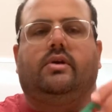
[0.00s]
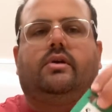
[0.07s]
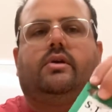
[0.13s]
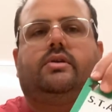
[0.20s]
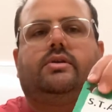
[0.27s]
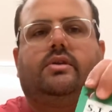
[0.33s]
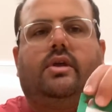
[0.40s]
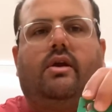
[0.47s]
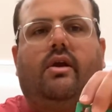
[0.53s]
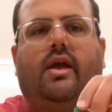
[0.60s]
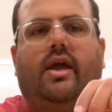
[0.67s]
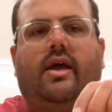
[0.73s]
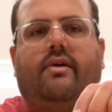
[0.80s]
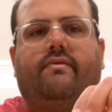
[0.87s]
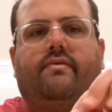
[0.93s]
So there I
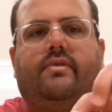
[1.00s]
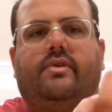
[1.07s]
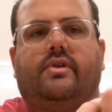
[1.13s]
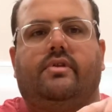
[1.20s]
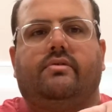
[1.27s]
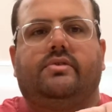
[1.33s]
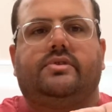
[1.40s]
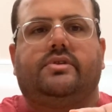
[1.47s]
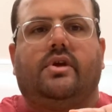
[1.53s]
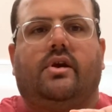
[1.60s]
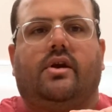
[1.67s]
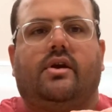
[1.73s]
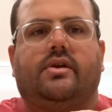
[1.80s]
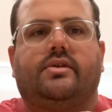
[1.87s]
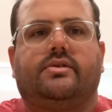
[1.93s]
have 2
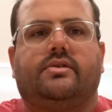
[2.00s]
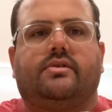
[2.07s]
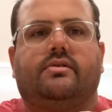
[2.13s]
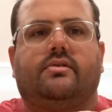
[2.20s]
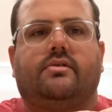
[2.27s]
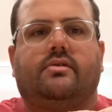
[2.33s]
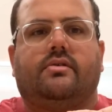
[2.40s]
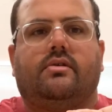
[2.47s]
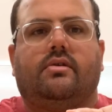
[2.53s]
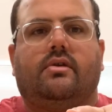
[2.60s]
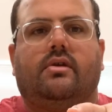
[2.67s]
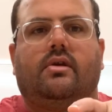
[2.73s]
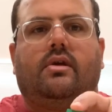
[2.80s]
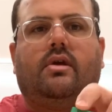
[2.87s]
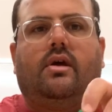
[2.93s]
stars
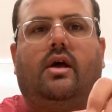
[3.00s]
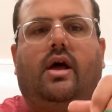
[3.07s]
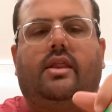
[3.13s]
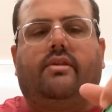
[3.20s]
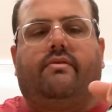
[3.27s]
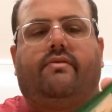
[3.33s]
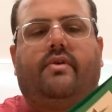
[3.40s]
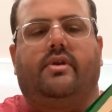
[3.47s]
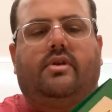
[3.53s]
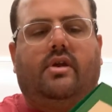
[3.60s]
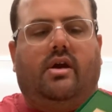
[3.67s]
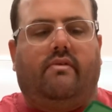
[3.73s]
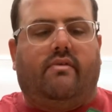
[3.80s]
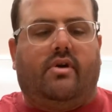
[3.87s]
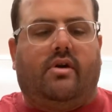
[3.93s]
on the front
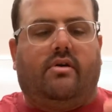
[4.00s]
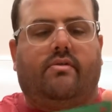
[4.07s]
cover.